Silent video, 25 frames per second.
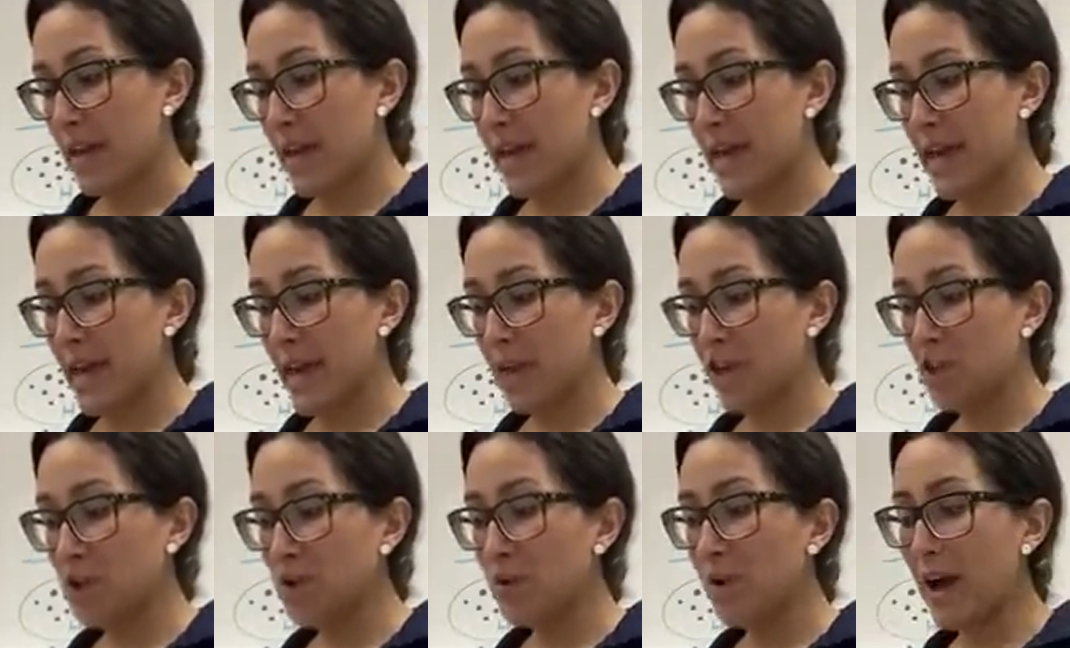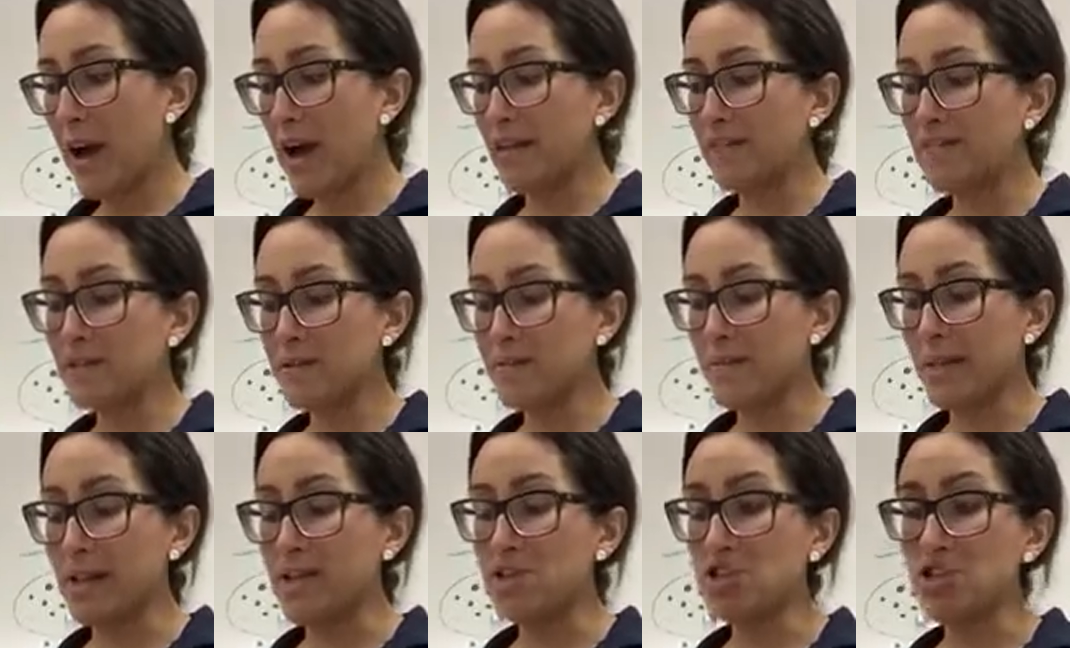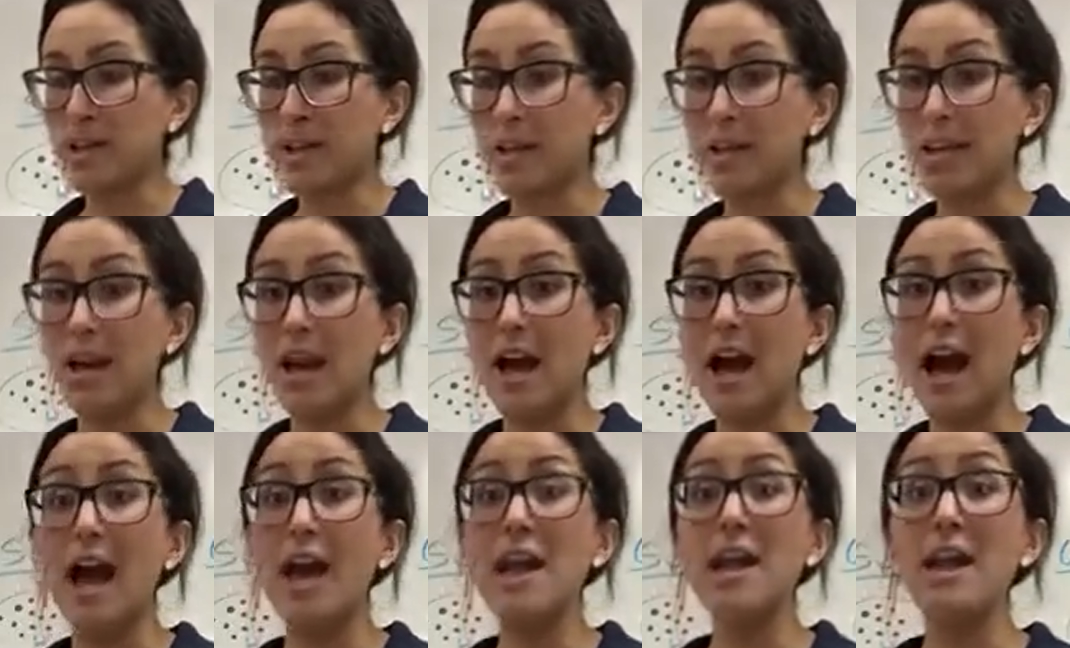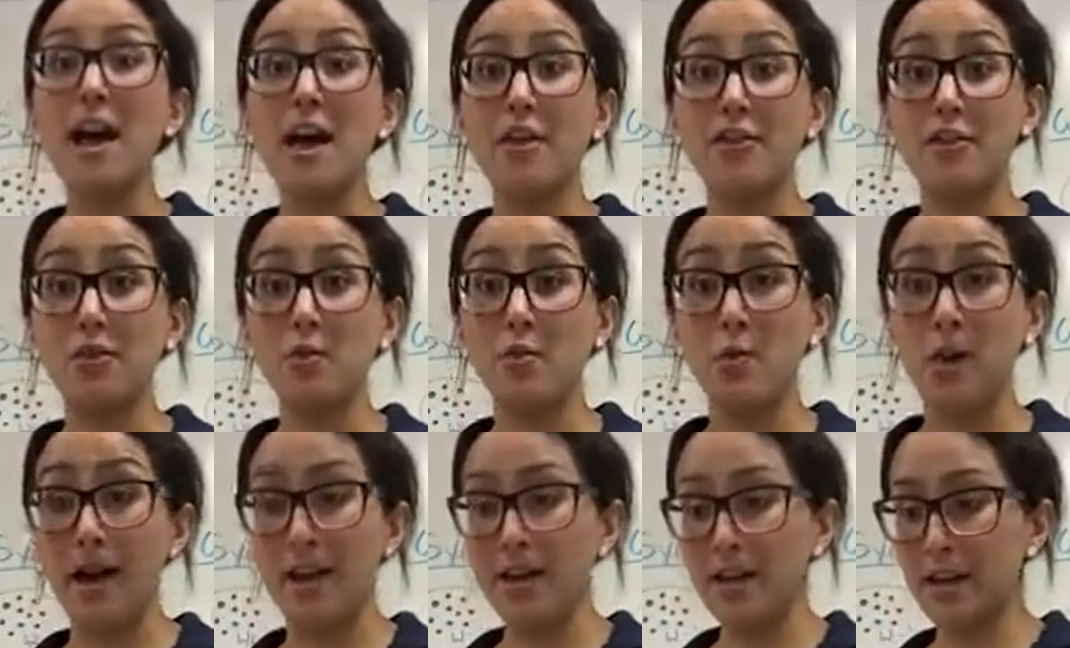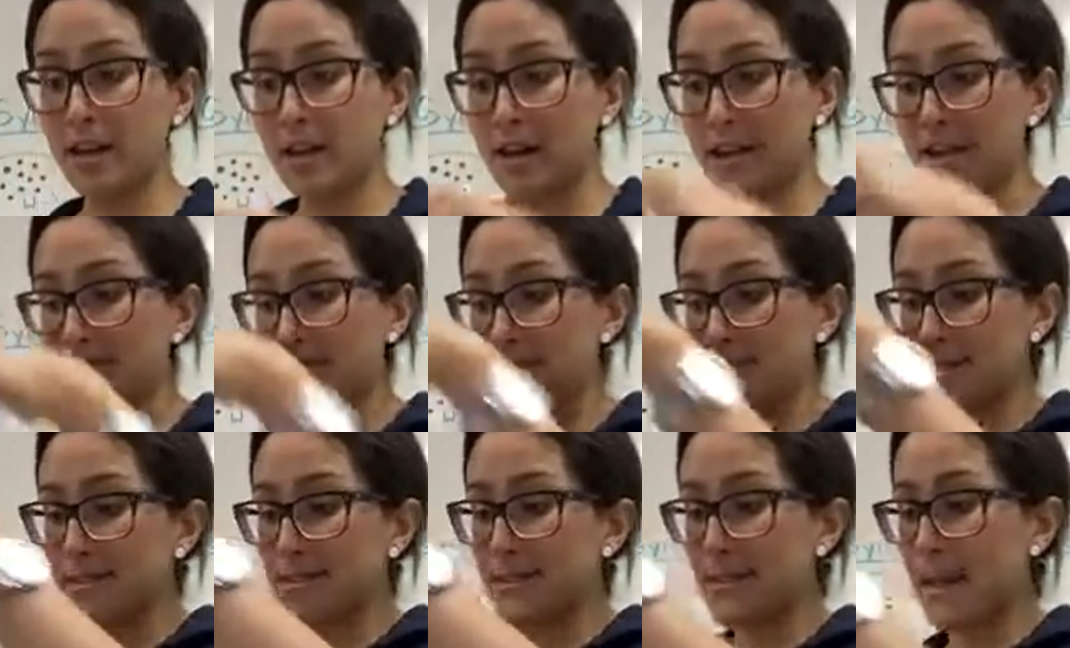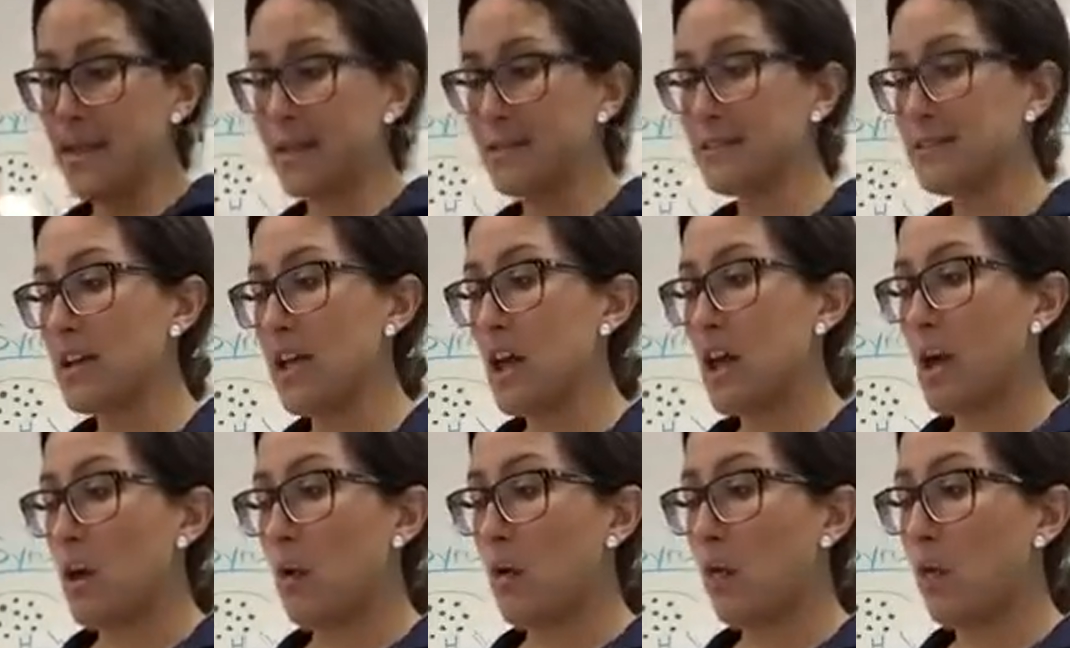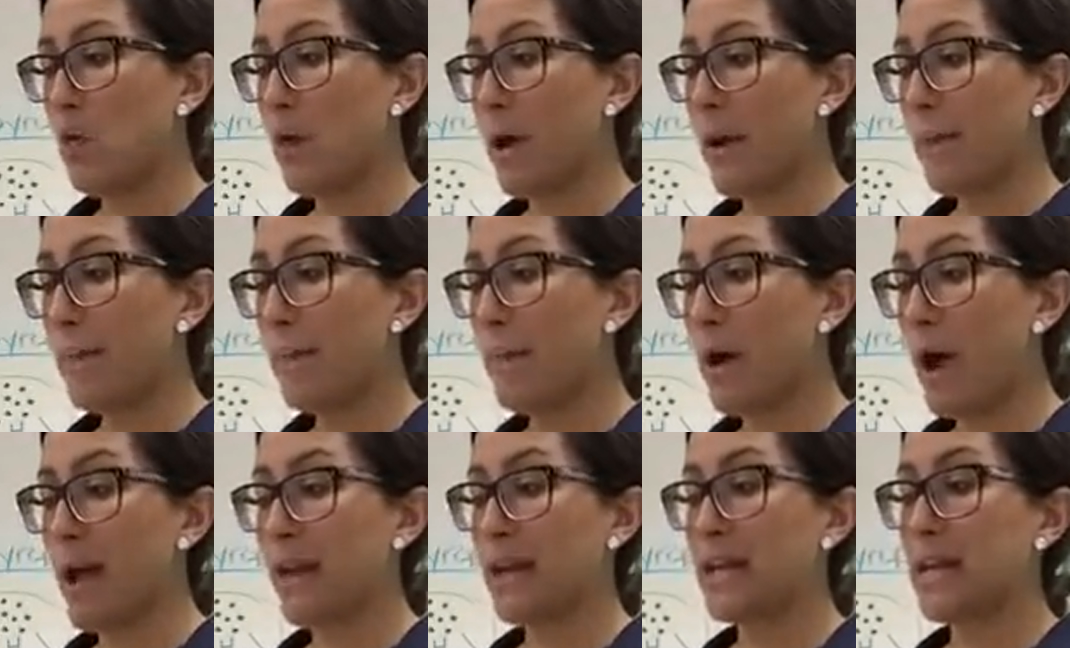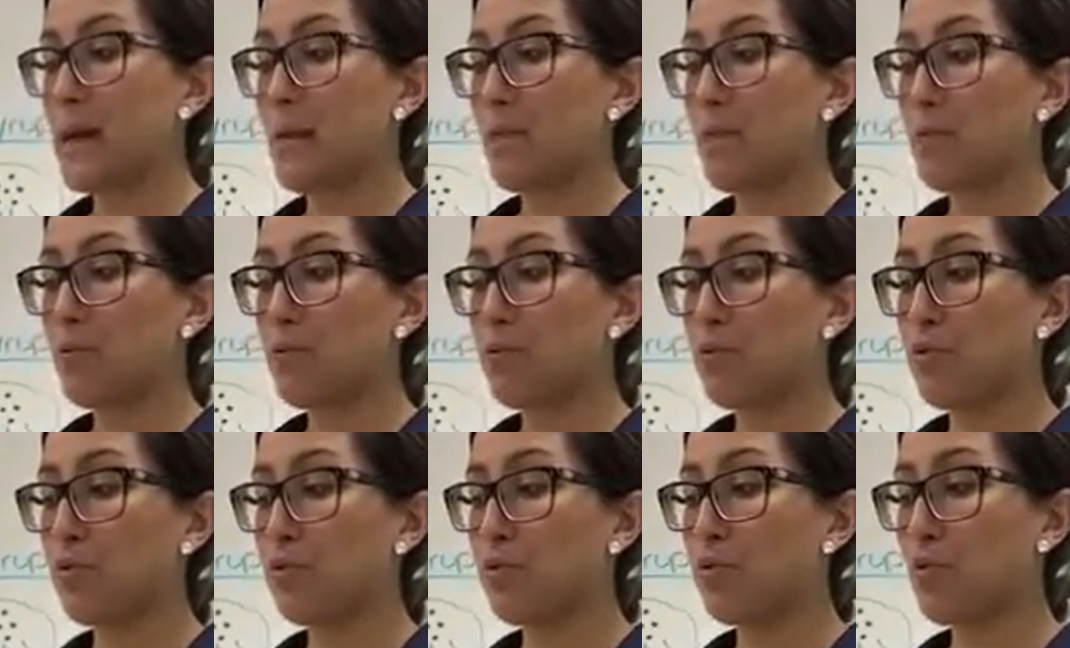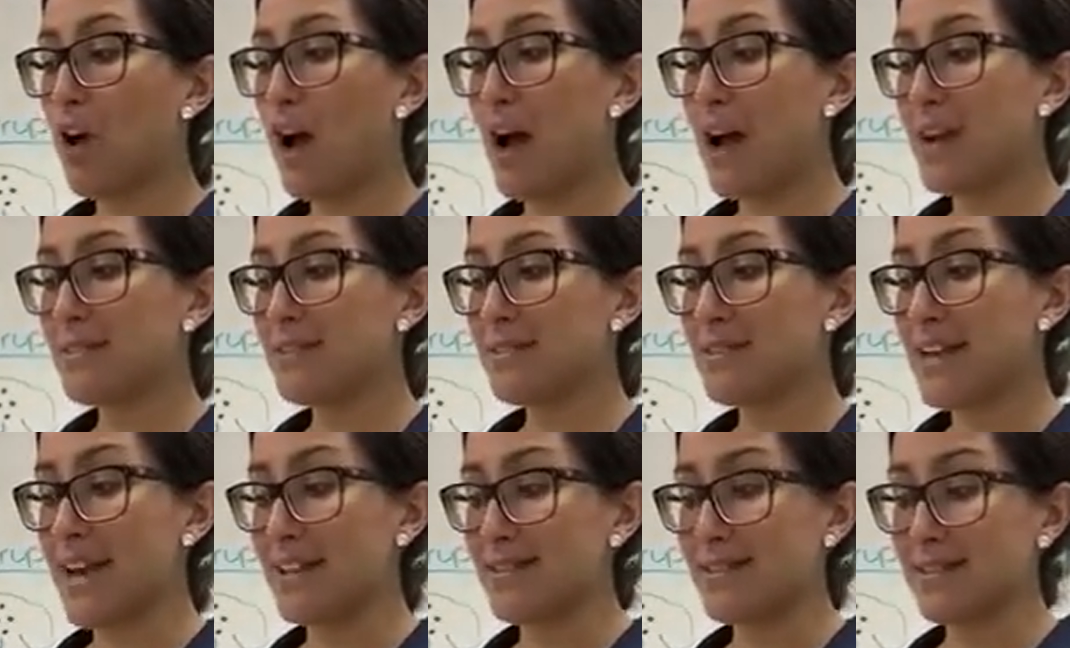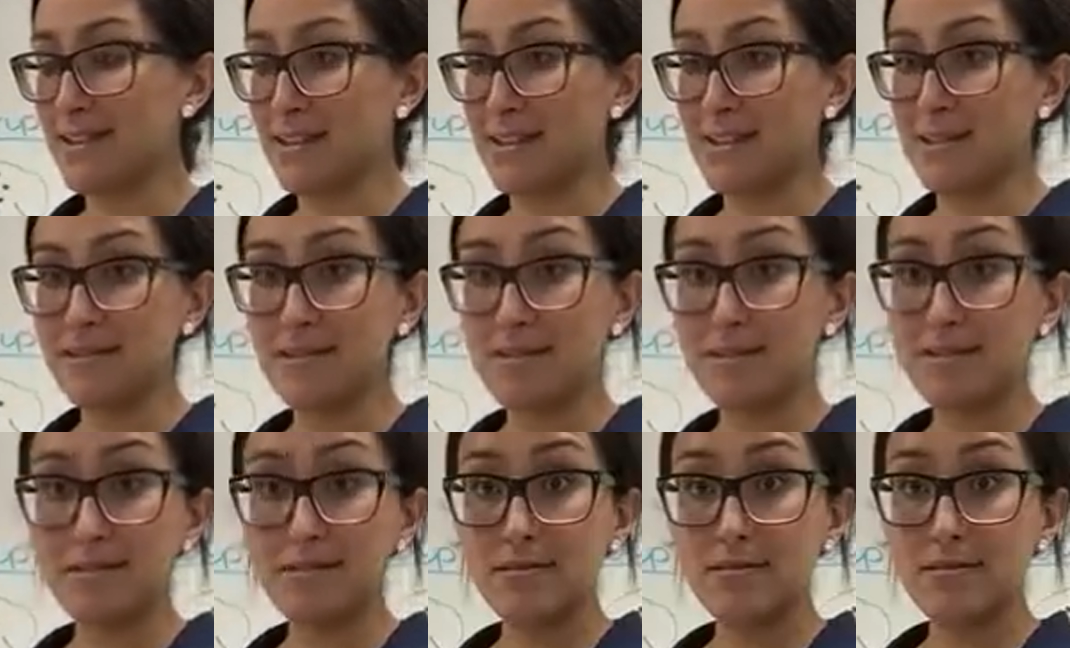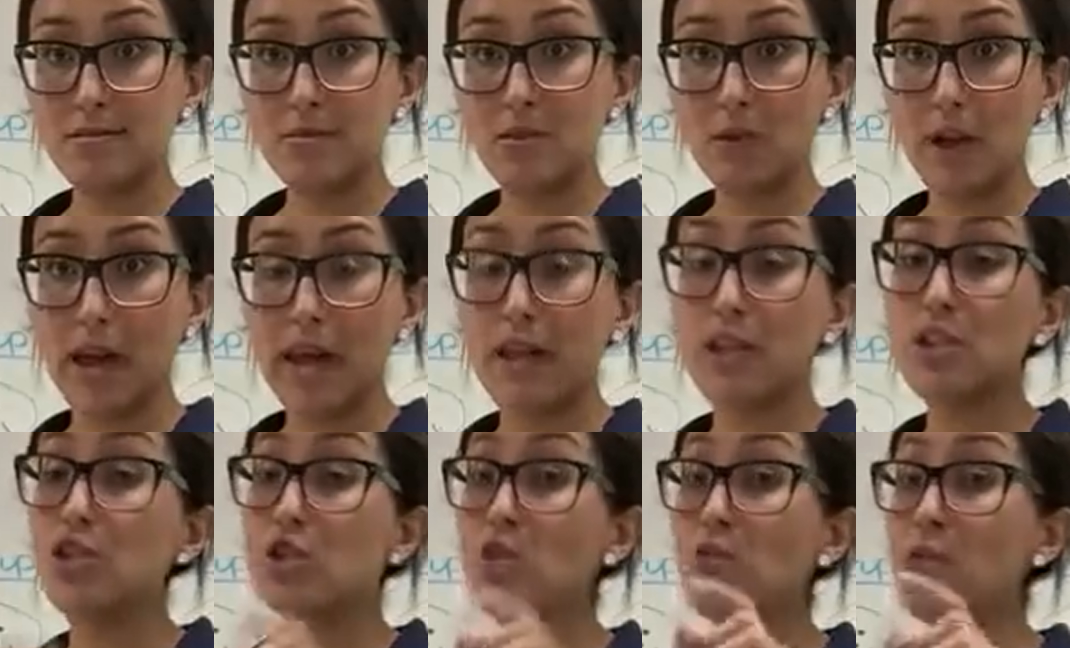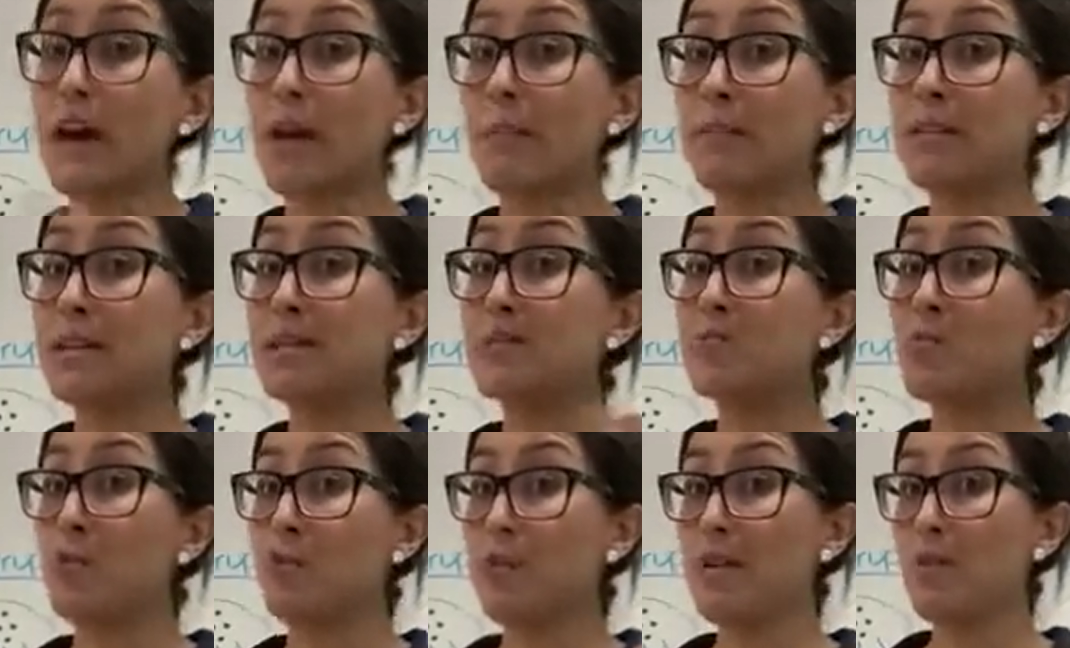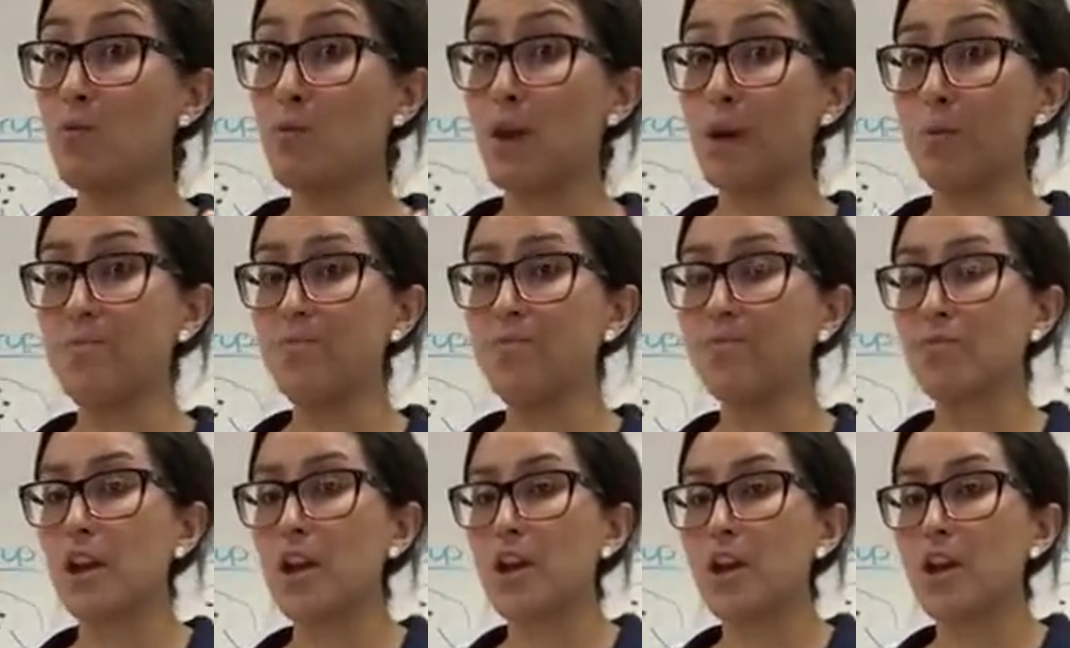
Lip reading: And you have to mention another one because it says what body processes. Okay, so that means more than one.